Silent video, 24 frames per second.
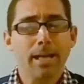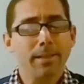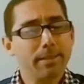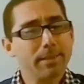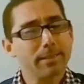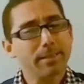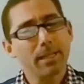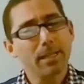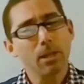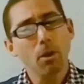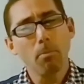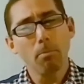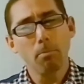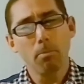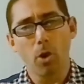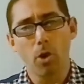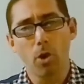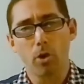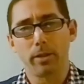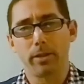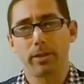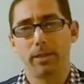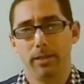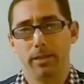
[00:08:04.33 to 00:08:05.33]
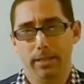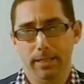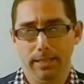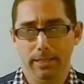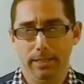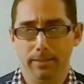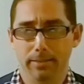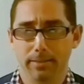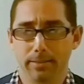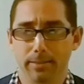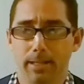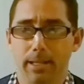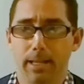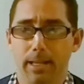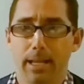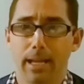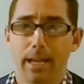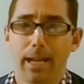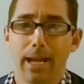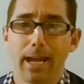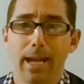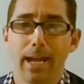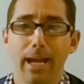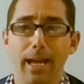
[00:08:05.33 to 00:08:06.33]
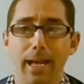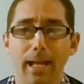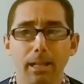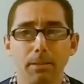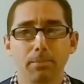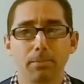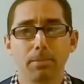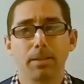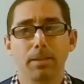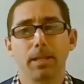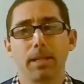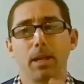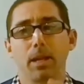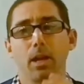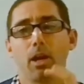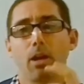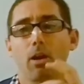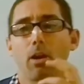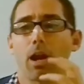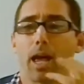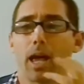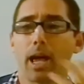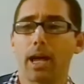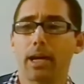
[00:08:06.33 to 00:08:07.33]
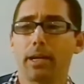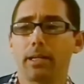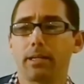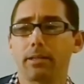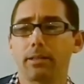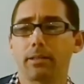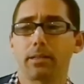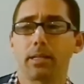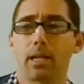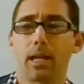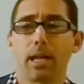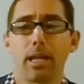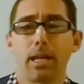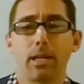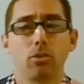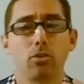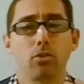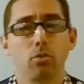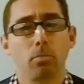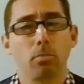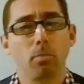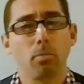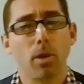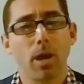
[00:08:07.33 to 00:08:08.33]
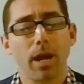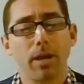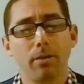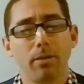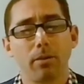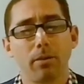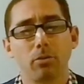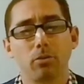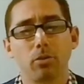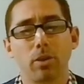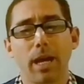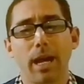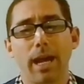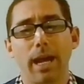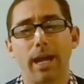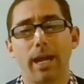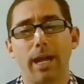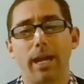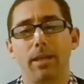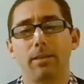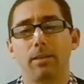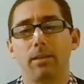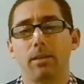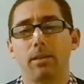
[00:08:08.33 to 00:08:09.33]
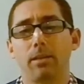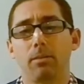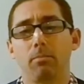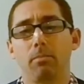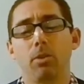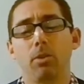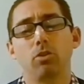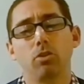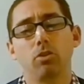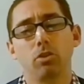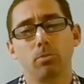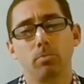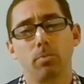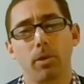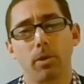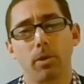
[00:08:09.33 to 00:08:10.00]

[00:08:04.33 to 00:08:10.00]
The second point is helps clients, suppliers, and business